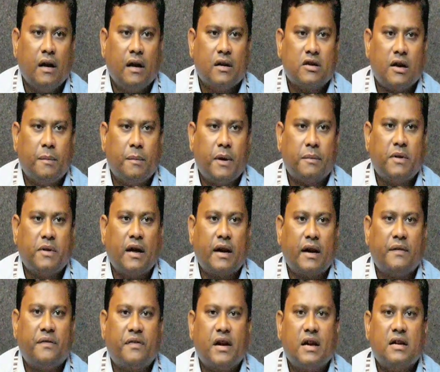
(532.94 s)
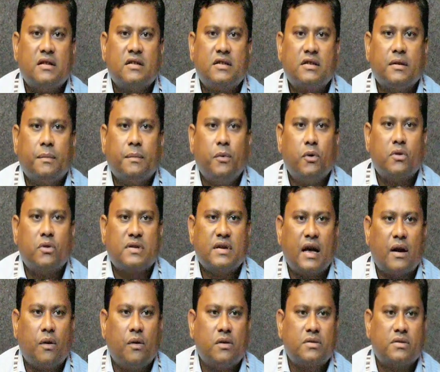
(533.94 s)
Some of the reference books
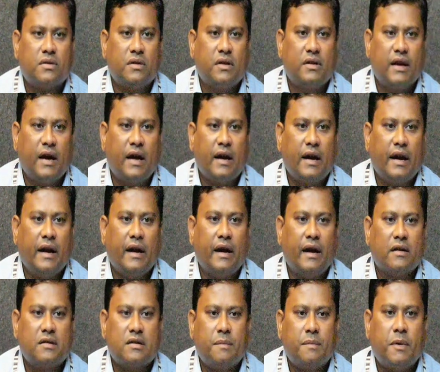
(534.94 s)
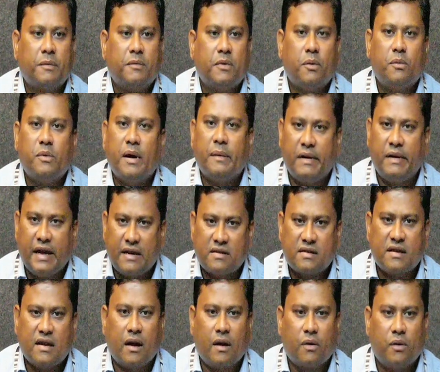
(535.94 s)
are also there, and some of the web
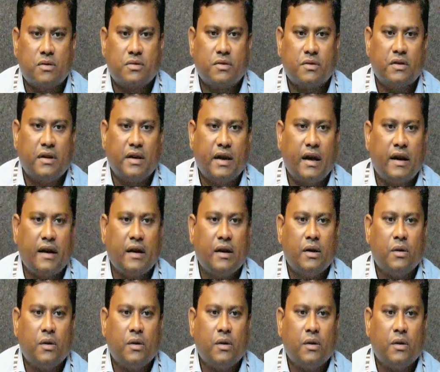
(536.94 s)
links are also there.